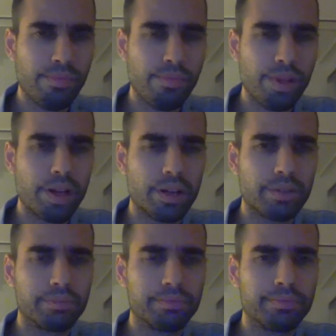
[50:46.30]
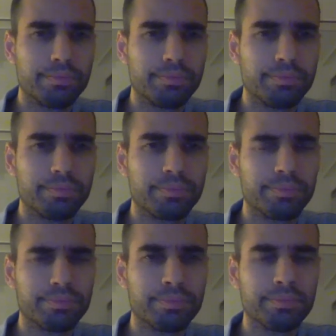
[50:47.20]
Yeah.
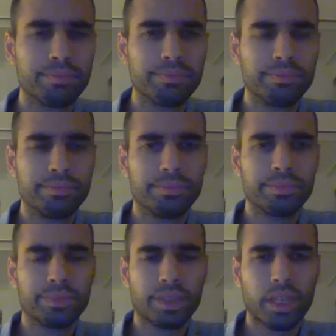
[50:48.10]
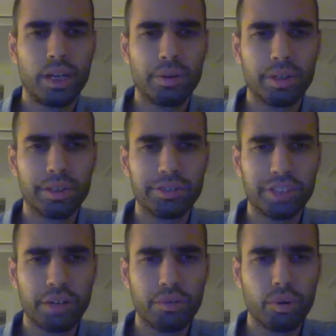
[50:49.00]
Now we're going to
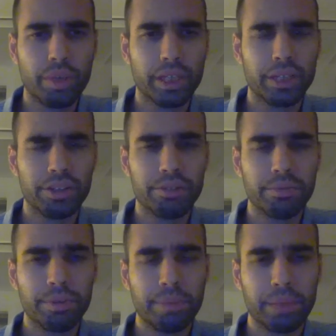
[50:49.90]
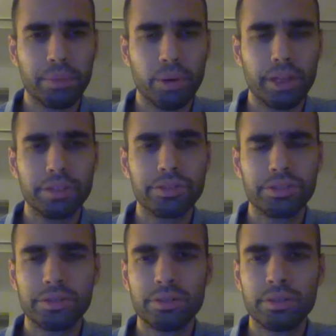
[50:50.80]
start rolling in the big
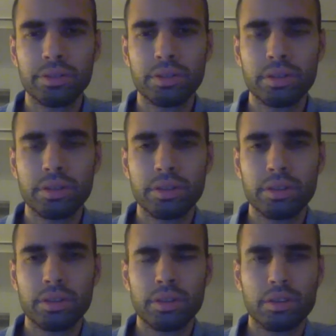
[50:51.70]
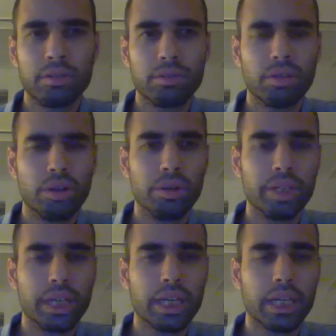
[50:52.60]
boys.
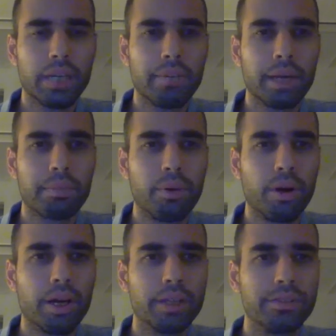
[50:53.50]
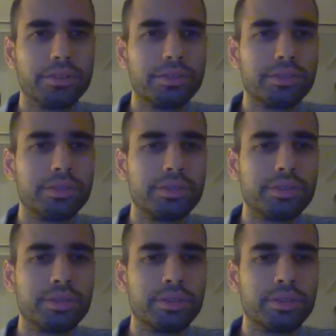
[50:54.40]
Rolling in the big boys.